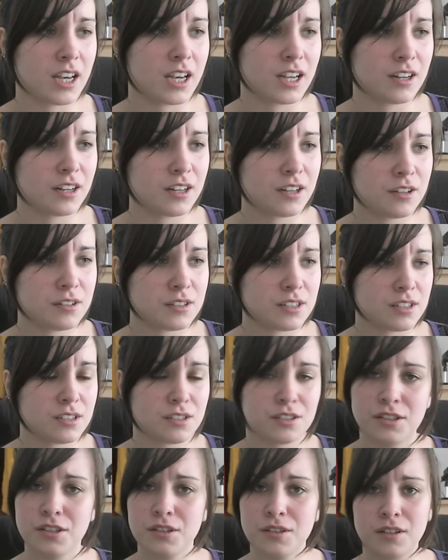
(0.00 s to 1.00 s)
and I
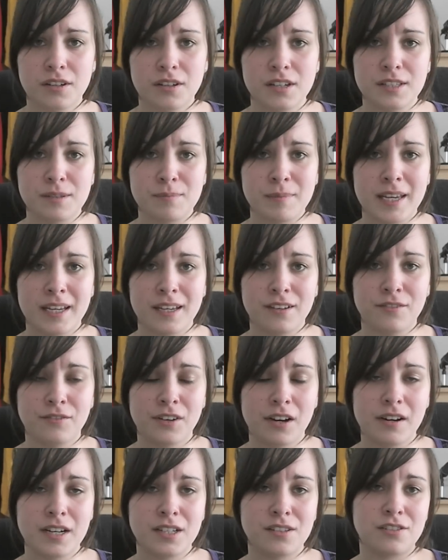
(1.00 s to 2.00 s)
noticed two guys making
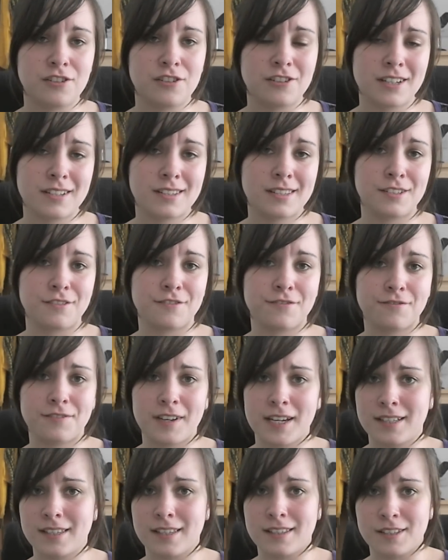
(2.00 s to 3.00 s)
very suggestive
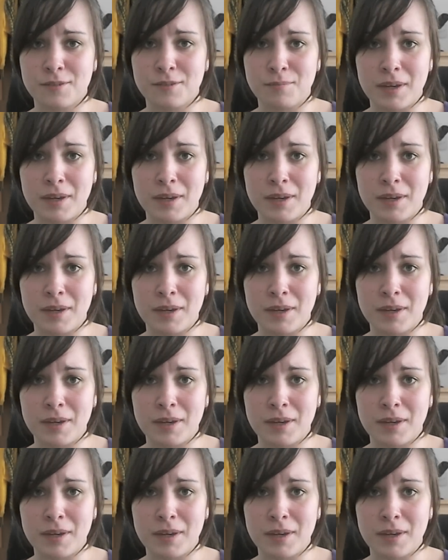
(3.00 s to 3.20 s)
faces at